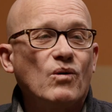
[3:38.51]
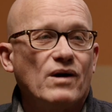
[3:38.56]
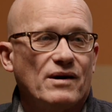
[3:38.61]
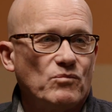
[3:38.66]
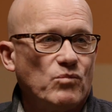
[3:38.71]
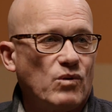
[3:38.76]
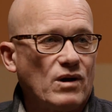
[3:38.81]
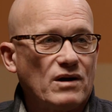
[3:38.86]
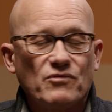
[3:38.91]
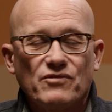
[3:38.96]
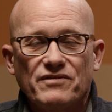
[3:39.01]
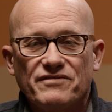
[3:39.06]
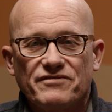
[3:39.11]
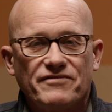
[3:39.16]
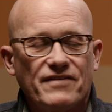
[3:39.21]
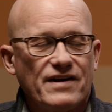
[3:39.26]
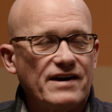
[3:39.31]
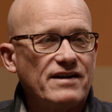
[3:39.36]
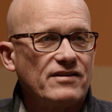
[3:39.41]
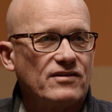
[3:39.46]
it? What if we
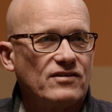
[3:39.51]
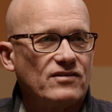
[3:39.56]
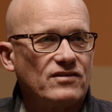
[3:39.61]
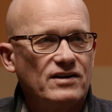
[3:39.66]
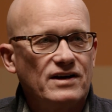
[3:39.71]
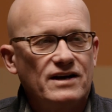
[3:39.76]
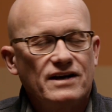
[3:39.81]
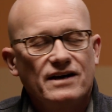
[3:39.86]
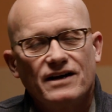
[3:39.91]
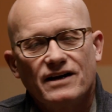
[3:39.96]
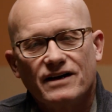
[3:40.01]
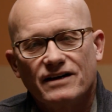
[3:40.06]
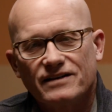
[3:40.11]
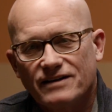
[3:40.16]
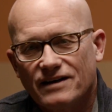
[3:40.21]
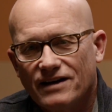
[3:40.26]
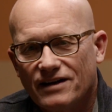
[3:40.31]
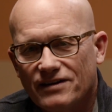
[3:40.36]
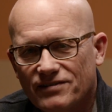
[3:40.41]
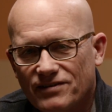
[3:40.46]
fail? And the
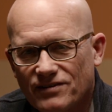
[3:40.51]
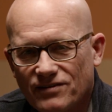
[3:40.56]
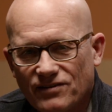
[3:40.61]
guy said,